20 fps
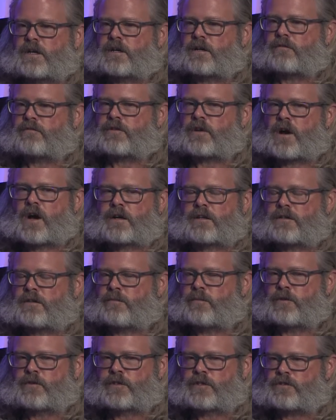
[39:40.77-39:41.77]
talk to
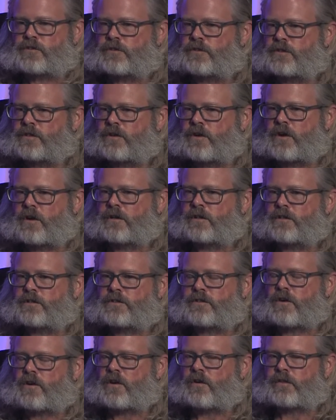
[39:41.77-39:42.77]
musicians and artists
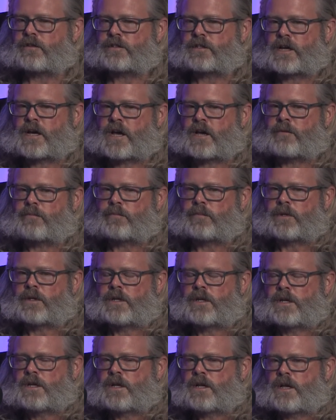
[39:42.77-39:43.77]
all the time,
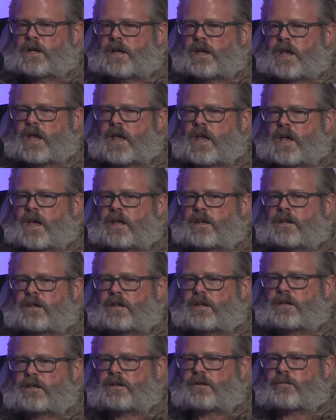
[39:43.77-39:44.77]
and
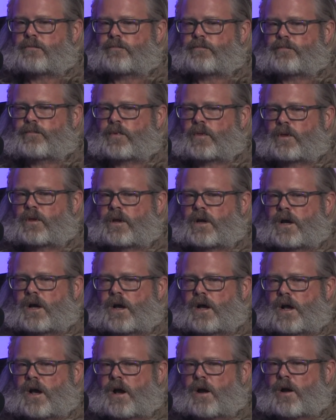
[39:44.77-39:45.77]

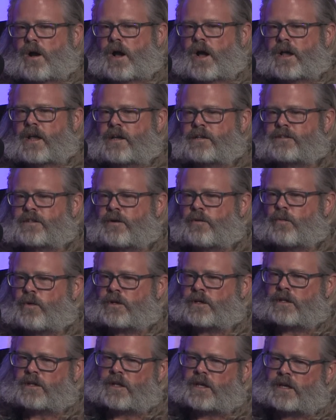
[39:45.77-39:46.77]
I guess I want
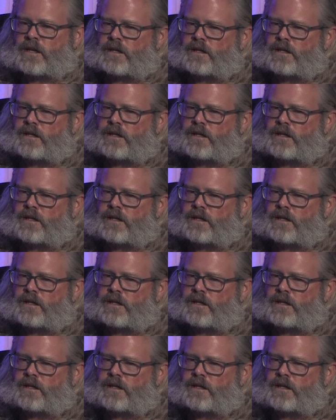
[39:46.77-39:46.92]
to